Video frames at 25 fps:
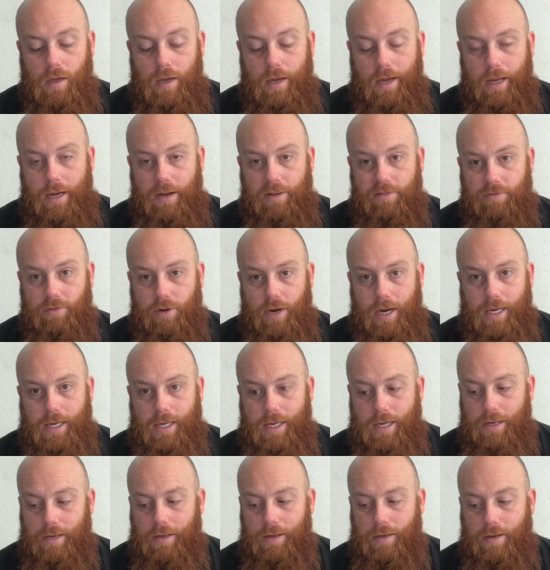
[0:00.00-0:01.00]
and a frag
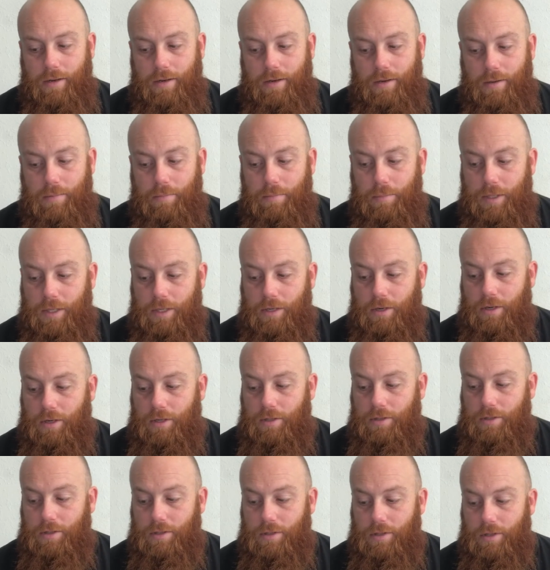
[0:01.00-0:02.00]
cannon,
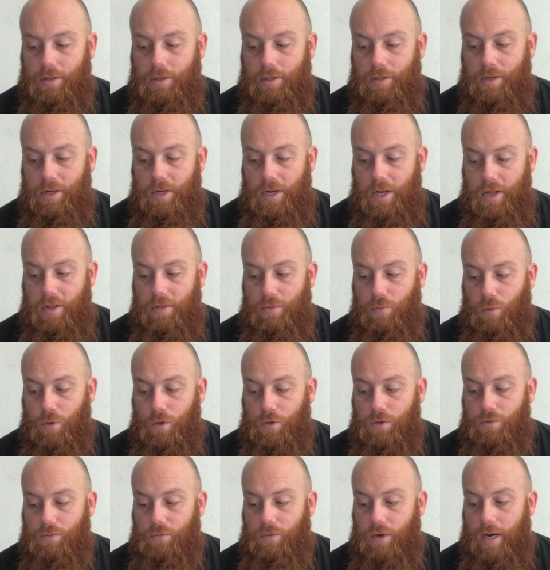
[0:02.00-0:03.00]
because
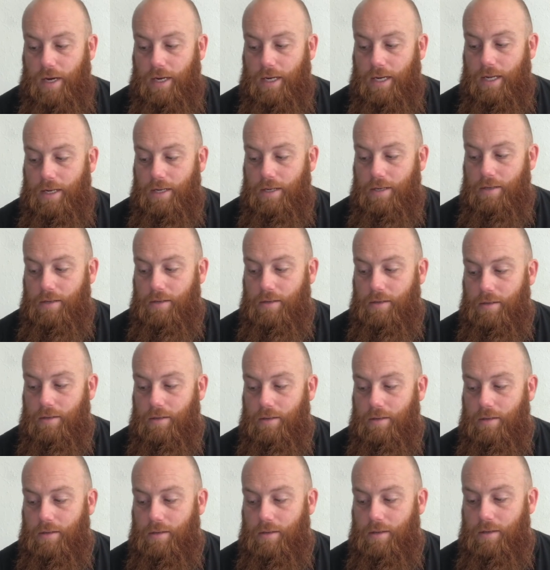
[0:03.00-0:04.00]
Deathwatch frag cannon
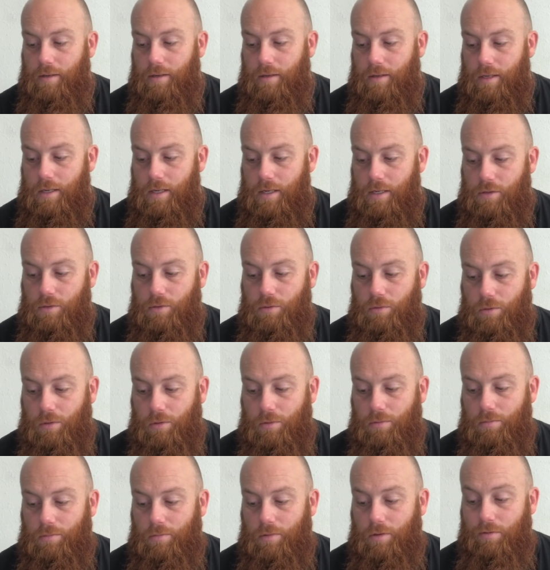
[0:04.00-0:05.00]
is
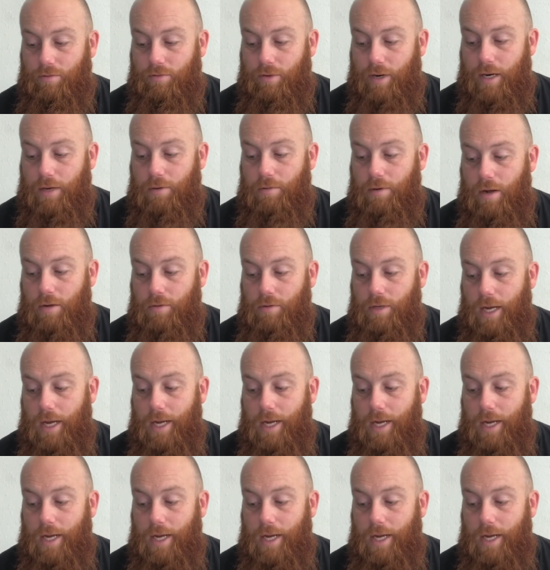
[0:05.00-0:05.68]
cool. Frag round